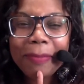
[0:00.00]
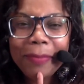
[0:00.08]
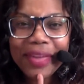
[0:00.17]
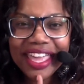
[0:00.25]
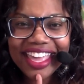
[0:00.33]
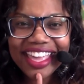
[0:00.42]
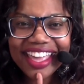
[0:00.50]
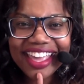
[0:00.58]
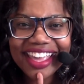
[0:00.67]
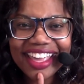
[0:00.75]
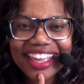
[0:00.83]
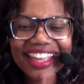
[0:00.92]

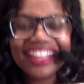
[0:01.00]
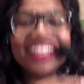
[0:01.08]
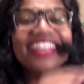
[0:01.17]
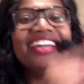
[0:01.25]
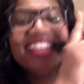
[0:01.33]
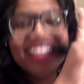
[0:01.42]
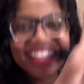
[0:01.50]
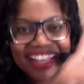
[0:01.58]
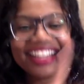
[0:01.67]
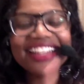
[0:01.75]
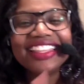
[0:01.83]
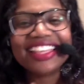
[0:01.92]
Pig.
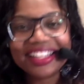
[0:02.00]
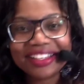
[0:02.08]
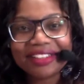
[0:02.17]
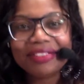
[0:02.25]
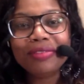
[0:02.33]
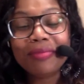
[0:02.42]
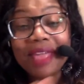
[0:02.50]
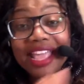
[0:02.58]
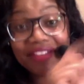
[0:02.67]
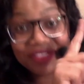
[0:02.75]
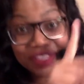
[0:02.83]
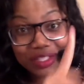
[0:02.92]
Then you may
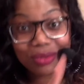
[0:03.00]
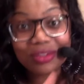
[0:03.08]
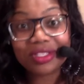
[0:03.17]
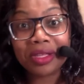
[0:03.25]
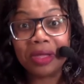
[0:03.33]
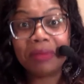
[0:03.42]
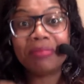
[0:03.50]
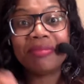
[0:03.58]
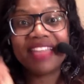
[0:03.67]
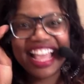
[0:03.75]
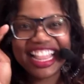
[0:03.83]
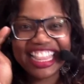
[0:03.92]
have to do some
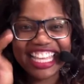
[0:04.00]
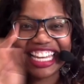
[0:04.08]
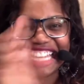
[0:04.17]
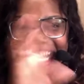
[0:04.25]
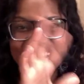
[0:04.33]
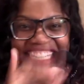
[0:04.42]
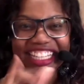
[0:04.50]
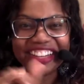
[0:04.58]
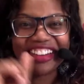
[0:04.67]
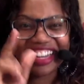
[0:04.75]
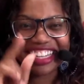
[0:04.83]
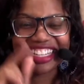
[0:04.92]
and then clear
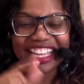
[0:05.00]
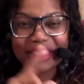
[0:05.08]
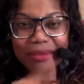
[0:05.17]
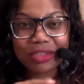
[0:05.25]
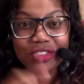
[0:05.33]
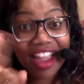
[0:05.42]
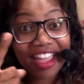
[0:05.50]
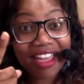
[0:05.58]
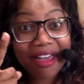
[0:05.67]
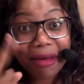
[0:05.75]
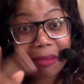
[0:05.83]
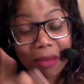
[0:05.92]
it and let them try a
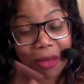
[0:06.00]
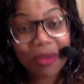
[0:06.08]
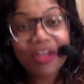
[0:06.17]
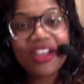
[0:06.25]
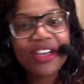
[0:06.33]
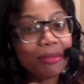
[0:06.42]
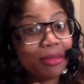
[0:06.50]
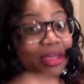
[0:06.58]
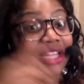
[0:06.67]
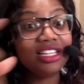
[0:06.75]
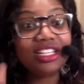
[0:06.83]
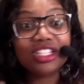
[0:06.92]
couple.
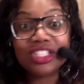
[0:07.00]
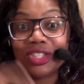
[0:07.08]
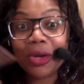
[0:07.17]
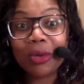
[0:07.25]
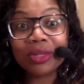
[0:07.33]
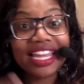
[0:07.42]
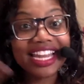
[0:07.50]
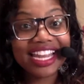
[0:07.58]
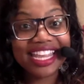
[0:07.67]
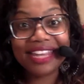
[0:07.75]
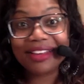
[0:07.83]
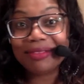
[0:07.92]
But don't let it
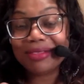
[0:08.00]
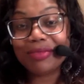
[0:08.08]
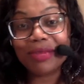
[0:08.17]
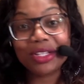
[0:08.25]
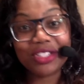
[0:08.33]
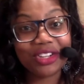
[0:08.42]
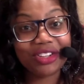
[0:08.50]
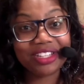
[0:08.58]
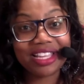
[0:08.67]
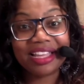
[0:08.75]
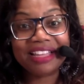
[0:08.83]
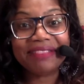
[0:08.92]
eat up too much of your
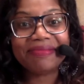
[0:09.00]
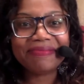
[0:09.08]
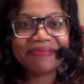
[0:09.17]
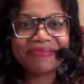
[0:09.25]
time.